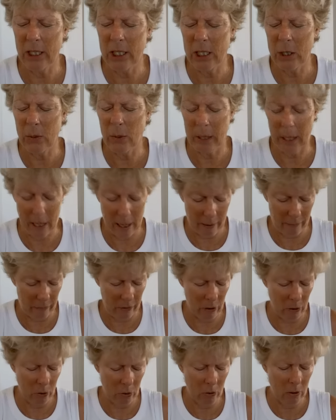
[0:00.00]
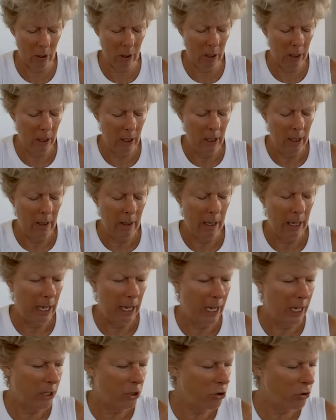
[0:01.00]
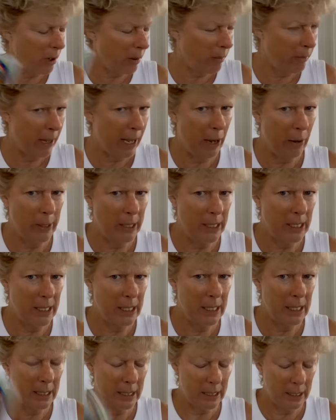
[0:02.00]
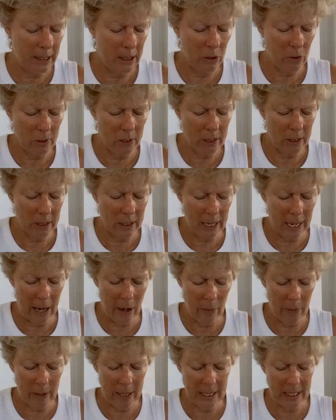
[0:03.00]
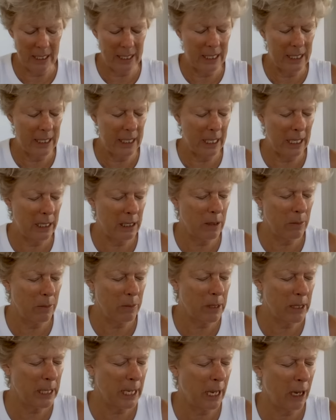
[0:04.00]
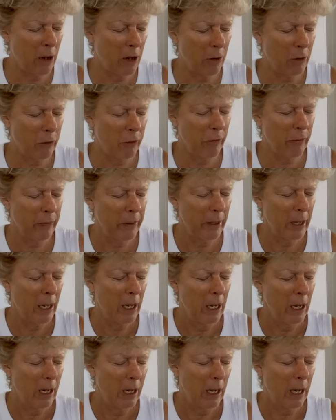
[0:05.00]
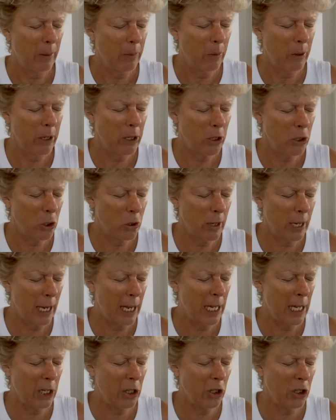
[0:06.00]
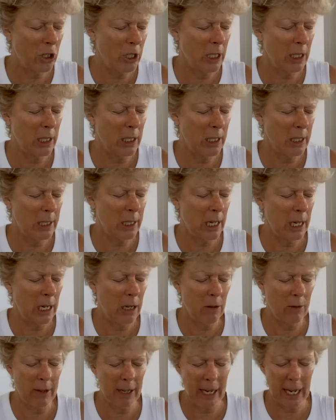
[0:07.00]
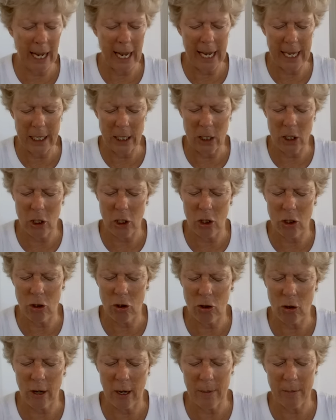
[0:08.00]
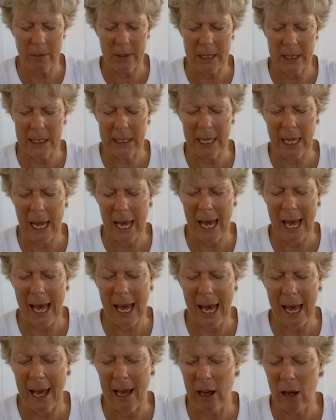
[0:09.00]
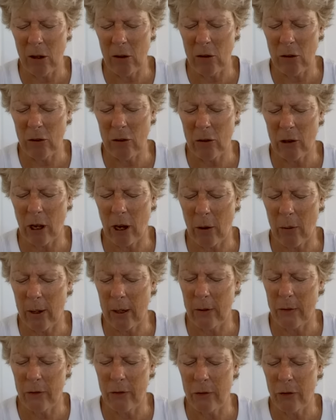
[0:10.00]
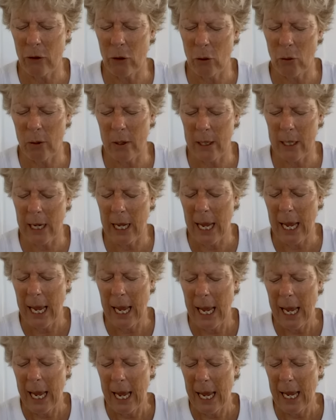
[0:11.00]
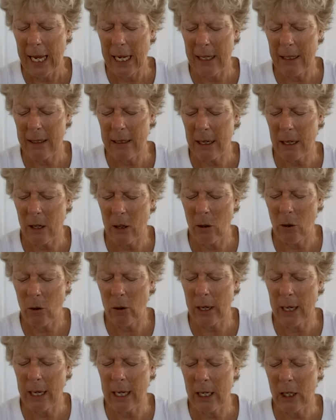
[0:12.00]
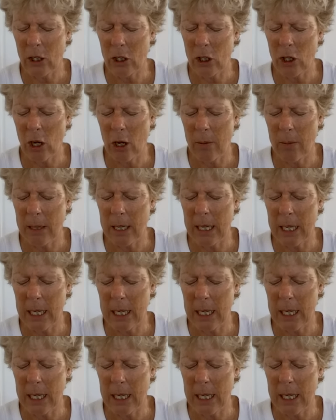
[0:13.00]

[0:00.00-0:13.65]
I just want to have a look. Trump, how he still, how he sees himself. I want to do energies in regards to Trump's house going forward. How's it looking? Show